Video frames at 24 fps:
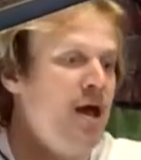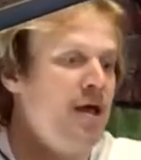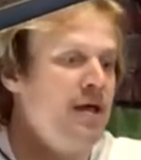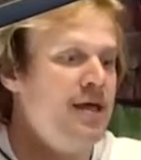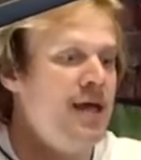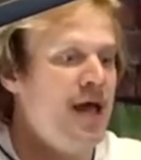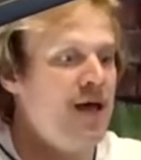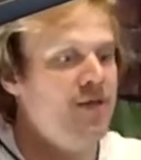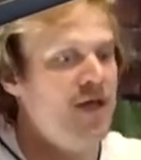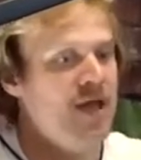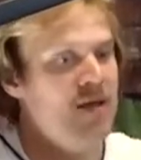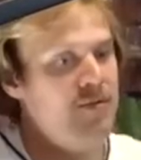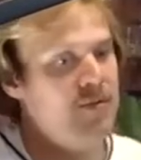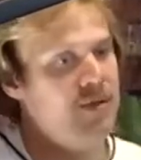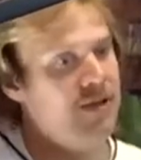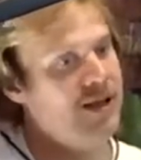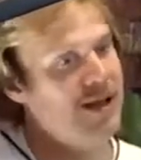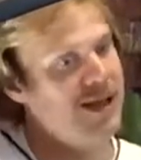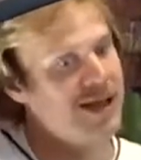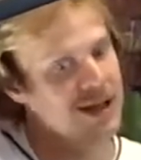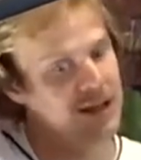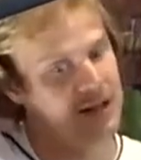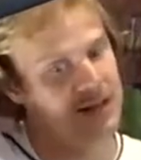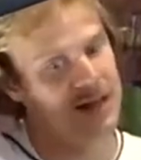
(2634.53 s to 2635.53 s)
yeah,
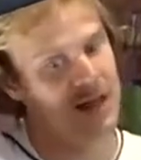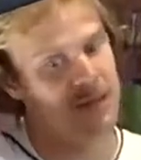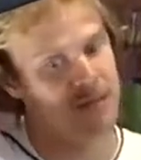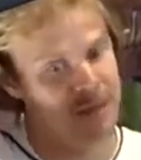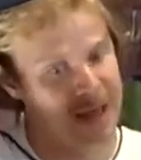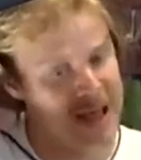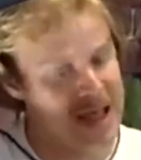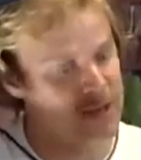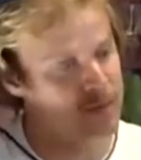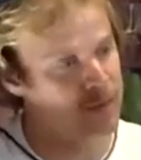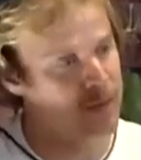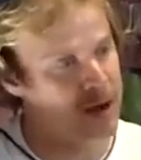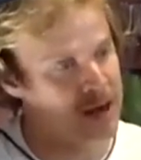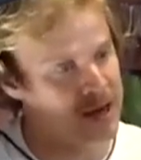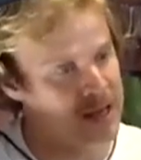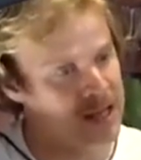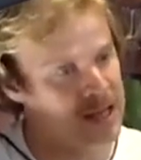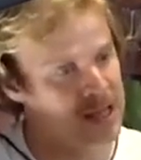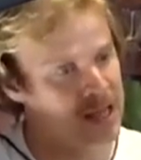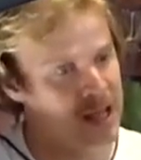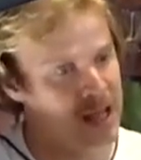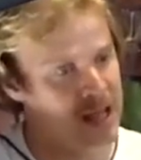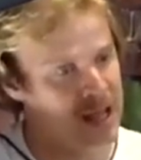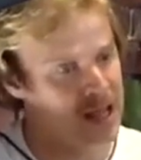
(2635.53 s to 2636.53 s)
they make
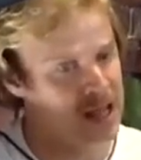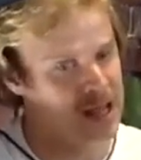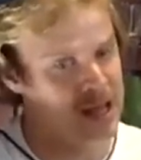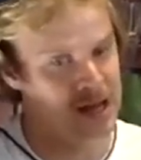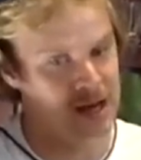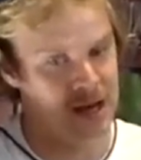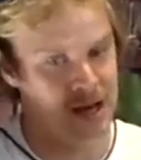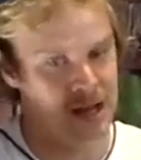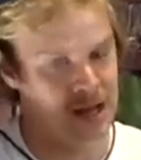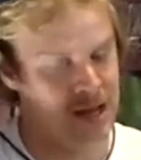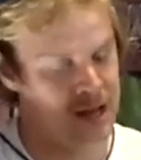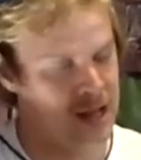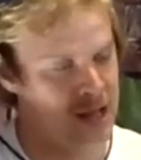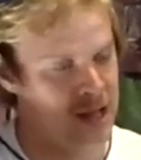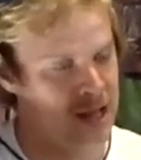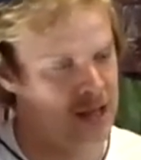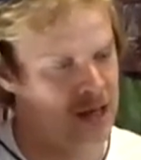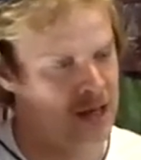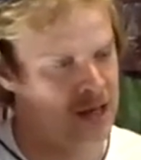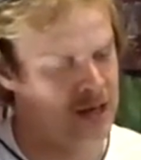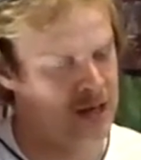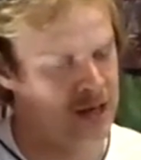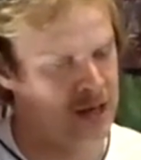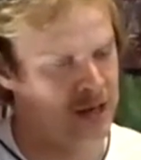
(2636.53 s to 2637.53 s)
money
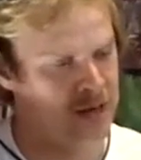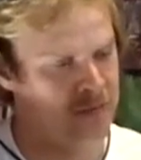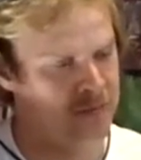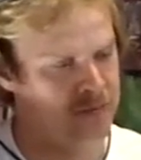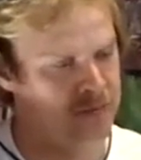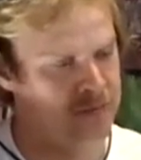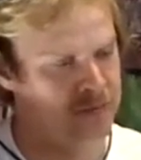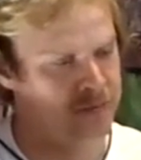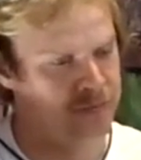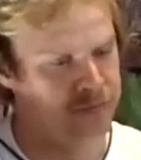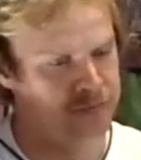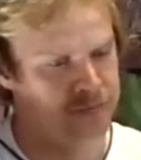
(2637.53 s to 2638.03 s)
in